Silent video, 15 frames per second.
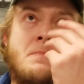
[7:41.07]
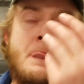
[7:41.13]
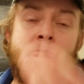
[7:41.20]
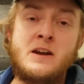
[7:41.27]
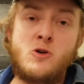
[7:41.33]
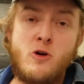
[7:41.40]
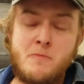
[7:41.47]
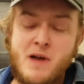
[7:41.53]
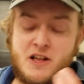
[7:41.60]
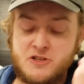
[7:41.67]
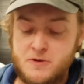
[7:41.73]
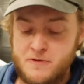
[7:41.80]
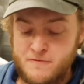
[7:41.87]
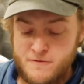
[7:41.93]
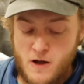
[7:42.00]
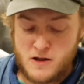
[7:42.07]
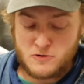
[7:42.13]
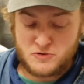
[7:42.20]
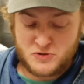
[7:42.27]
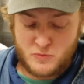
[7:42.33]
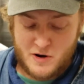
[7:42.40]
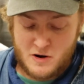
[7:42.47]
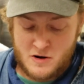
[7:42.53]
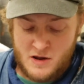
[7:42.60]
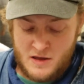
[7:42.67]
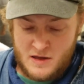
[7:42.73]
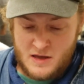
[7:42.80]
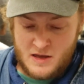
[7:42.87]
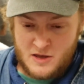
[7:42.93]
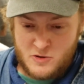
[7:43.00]
matchup in finals where
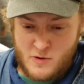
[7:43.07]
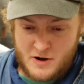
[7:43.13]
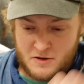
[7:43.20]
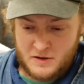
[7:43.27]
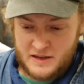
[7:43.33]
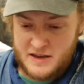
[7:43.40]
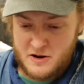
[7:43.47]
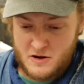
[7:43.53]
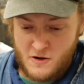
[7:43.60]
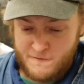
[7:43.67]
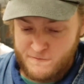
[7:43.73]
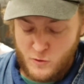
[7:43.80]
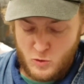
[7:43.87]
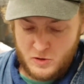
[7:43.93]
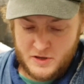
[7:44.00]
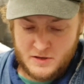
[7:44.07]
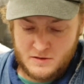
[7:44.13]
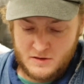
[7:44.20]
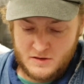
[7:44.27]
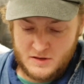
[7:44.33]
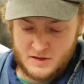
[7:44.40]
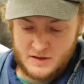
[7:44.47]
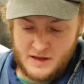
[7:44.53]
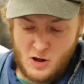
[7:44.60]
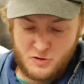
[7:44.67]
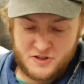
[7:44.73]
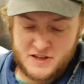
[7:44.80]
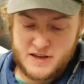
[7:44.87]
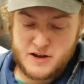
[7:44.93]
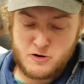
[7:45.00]
you had a fully
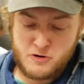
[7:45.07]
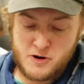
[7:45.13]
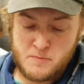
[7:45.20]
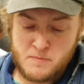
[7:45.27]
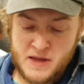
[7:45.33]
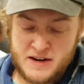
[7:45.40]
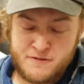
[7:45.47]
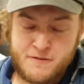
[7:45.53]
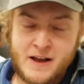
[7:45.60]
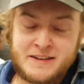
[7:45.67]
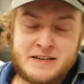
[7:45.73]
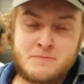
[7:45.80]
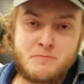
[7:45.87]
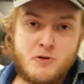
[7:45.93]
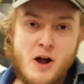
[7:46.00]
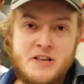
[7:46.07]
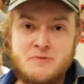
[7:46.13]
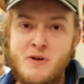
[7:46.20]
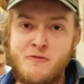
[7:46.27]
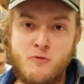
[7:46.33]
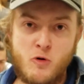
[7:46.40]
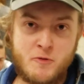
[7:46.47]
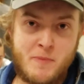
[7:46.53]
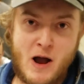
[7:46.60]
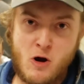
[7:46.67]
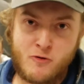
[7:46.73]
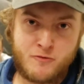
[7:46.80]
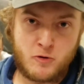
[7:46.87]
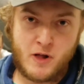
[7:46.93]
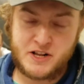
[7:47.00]
healthy Kyurem, and if I didn't prize my 4th
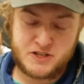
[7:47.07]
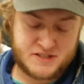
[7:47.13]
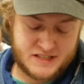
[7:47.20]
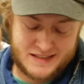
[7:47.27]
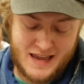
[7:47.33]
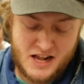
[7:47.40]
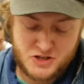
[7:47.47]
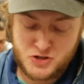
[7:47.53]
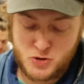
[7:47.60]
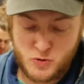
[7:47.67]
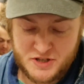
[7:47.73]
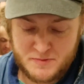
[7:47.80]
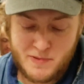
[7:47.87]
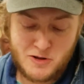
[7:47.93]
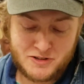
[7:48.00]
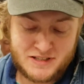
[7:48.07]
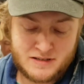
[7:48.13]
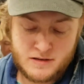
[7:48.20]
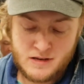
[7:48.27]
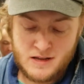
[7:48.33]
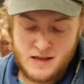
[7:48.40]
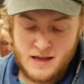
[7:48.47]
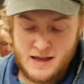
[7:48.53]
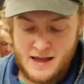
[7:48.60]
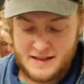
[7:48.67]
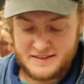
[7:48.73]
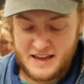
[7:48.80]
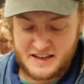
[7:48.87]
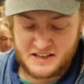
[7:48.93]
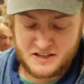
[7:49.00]
powerful, I just attach a choice belt
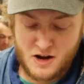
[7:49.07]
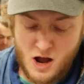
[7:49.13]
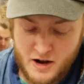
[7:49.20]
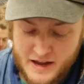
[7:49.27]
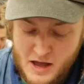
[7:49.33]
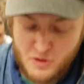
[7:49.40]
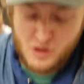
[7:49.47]
and take a knockout